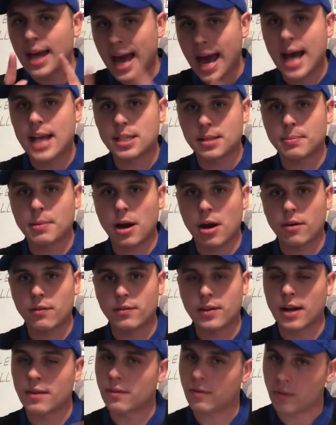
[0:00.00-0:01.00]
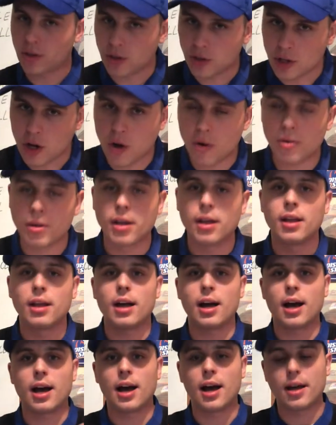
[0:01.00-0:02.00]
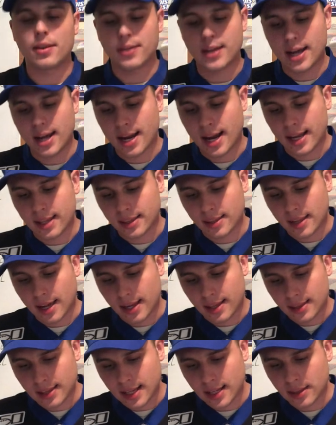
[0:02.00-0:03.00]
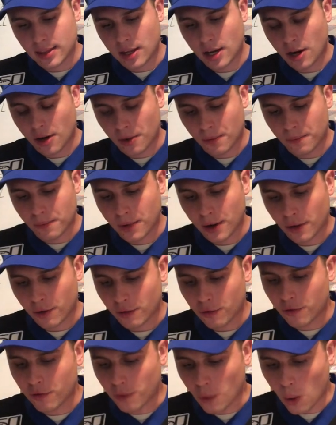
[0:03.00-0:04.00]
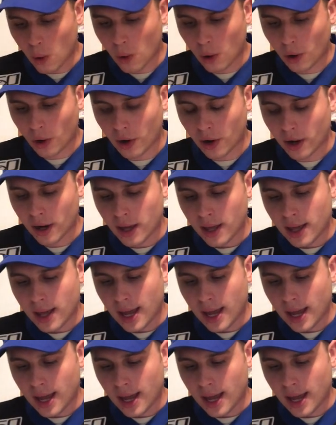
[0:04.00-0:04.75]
as a Power 5. If you don't, then I think they're 4-5.